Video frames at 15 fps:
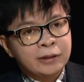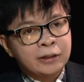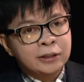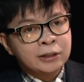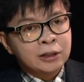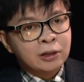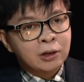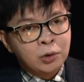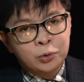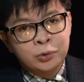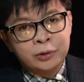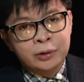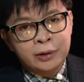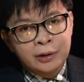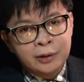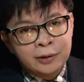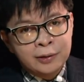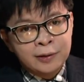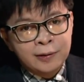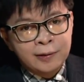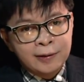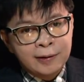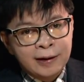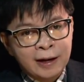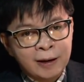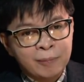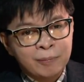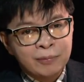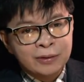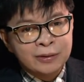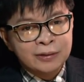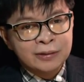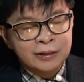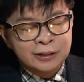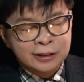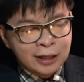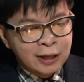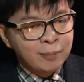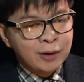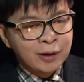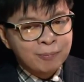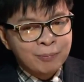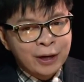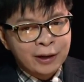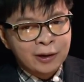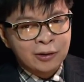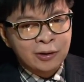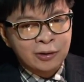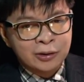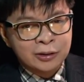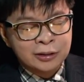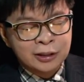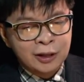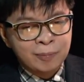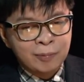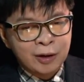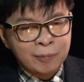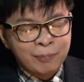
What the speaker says: is a cloned tree have the same effect or same